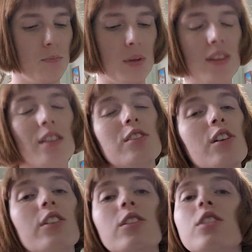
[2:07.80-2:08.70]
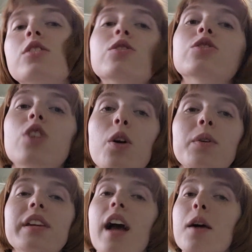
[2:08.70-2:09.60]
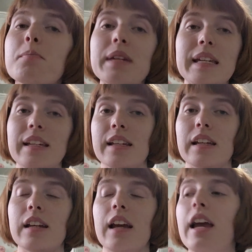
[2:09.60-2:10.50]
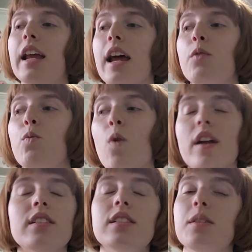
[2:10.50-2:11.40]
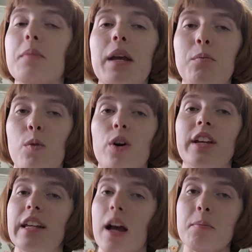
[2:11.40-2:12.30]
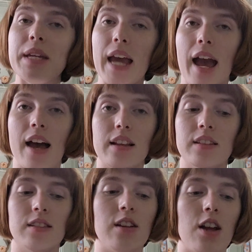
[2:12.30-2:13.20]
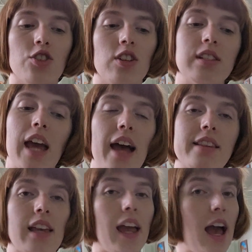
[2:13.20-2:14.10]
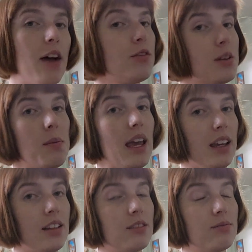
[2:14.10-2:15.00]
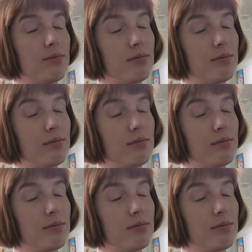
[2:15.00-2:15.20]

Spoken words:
But this yarn looks so yummy, and I want to make more yummy hats, not just hats I have to make.